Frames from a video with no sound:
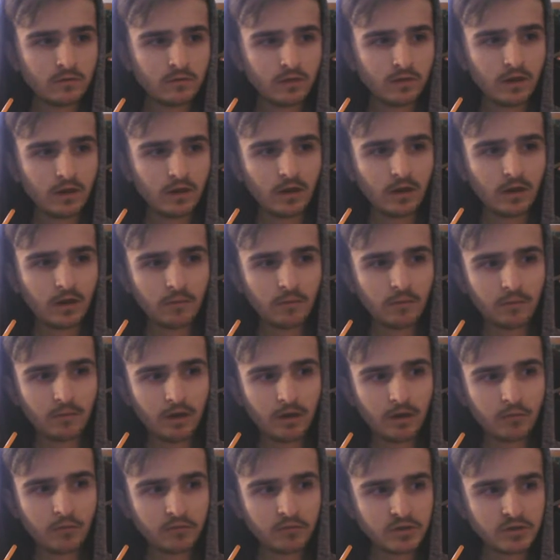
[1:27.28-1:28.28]
I
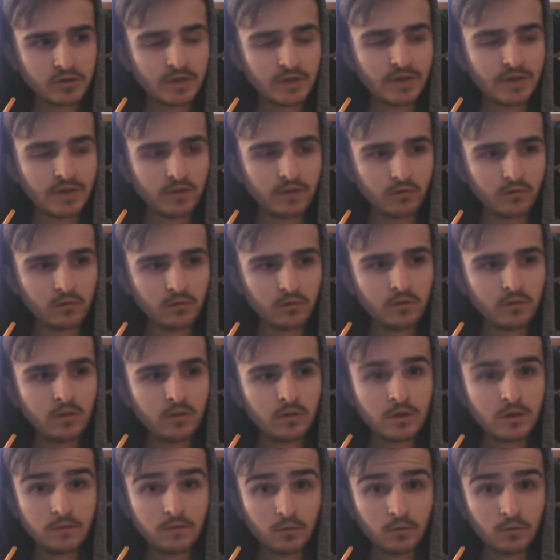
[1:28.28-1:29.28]
appreciate that too.
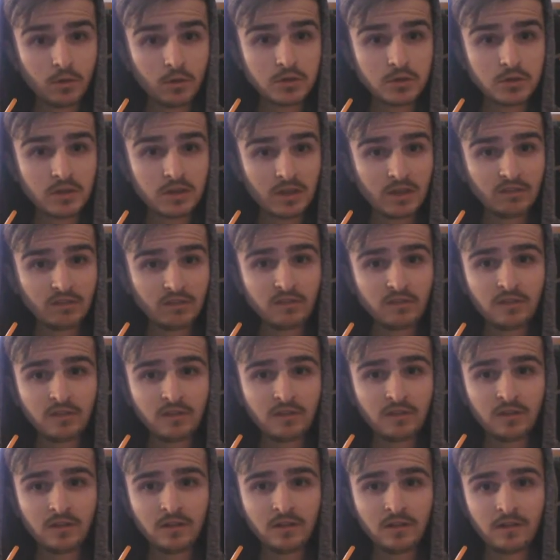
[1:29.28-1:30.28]
If you're watching this,
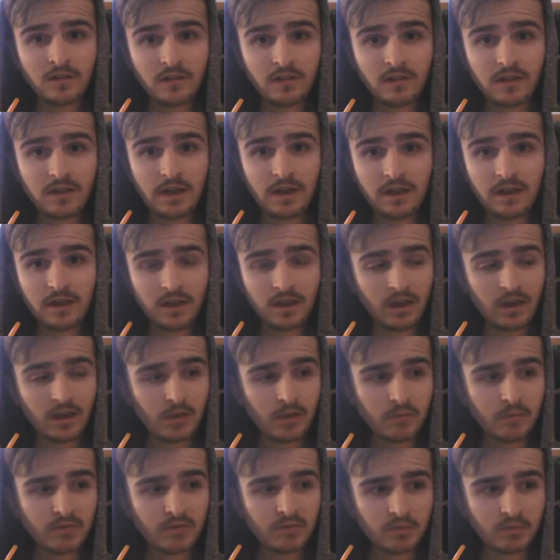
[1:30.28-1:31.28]
yeah.
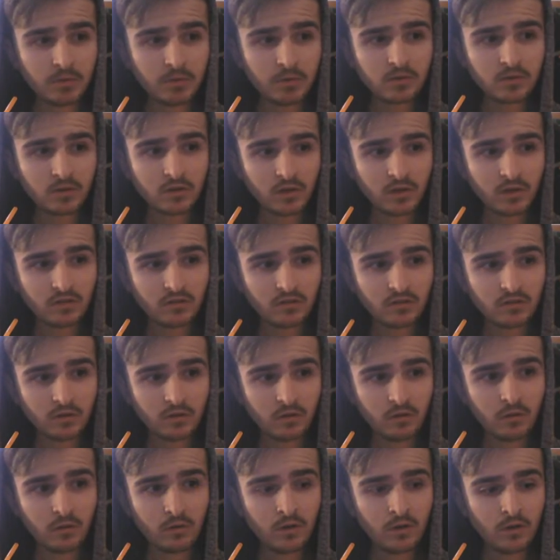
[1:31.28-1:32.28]
It's a podcast,
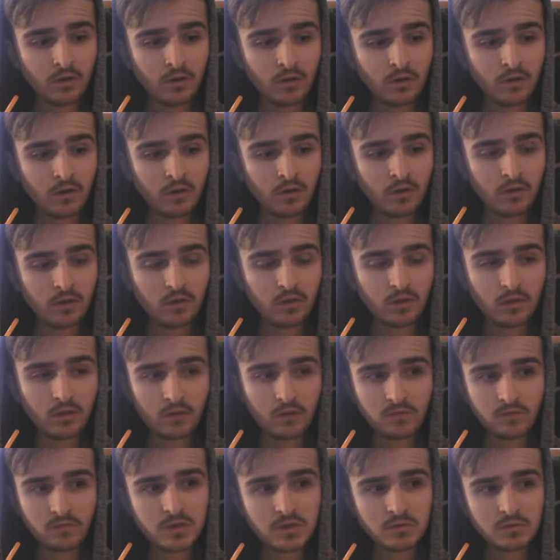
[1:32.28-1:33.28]
so
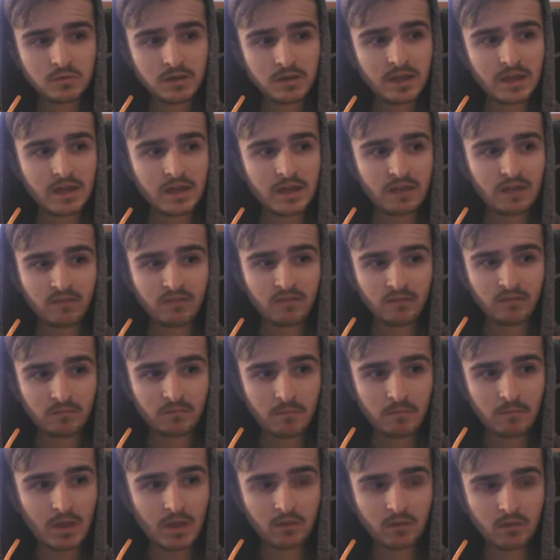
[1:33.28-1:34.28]
visually it's just
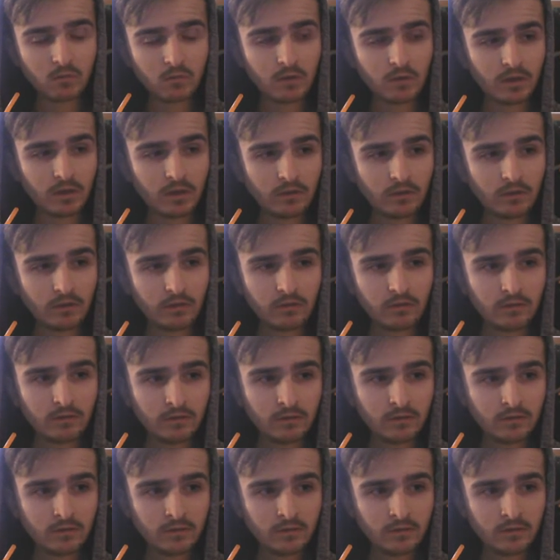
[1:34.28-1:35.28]
me talking.
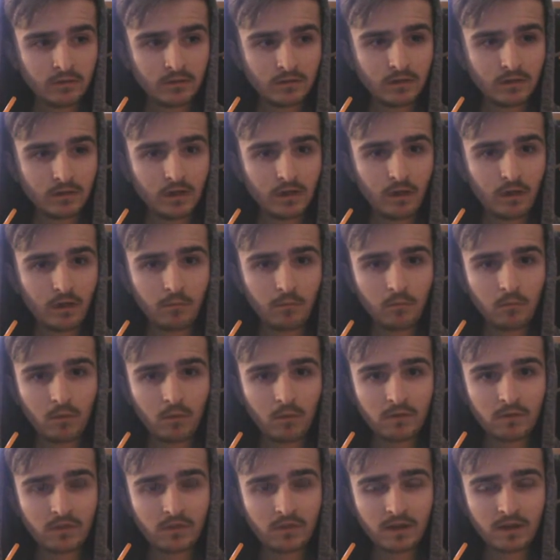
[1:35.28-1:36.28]

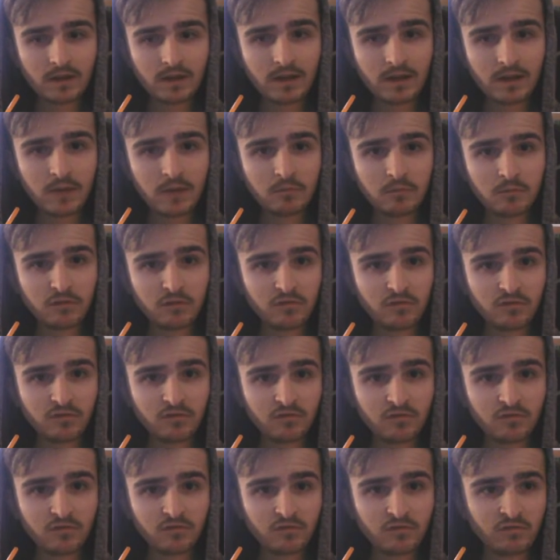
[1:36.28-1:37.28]
Whether the
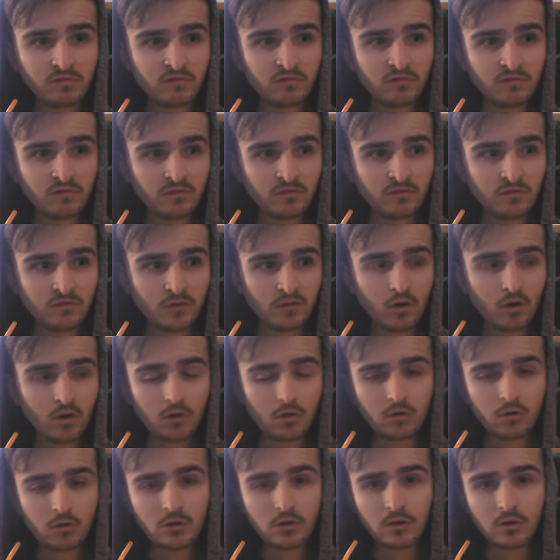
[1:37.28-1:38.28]
camera's on
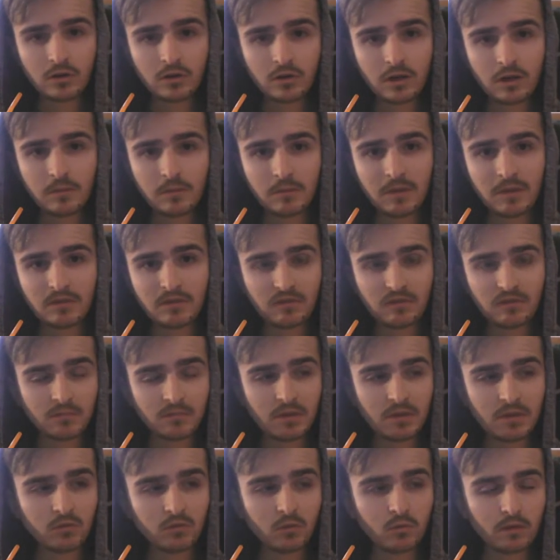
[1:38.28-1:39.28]
or not, you know what I mean? It's just
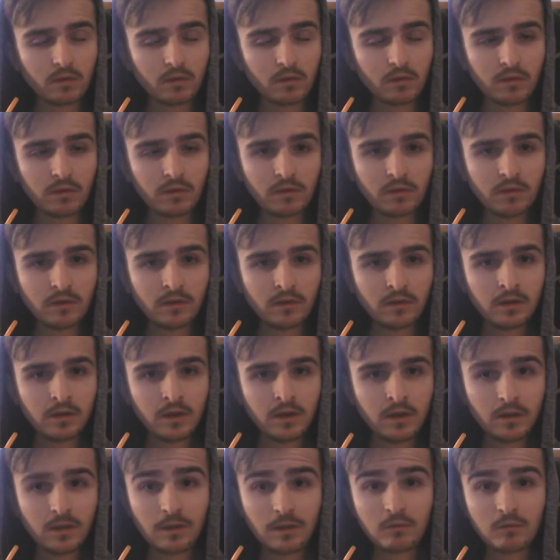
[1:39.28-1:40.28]
me talking
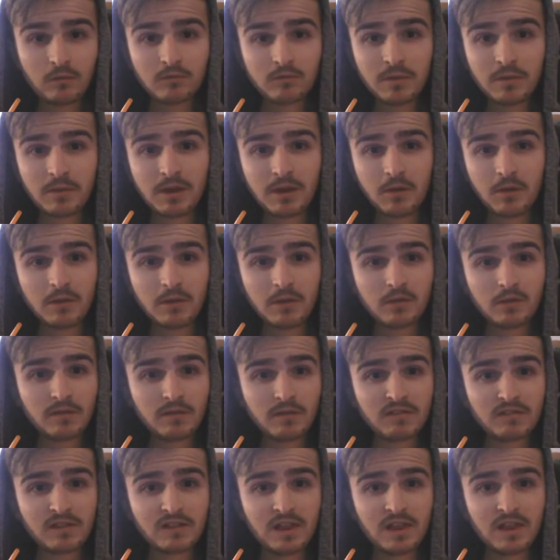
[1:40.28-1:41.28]
about what's been going on
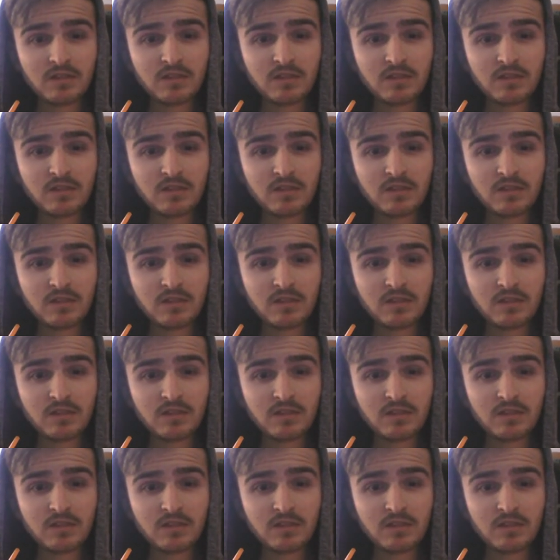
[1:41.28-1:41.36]
recently.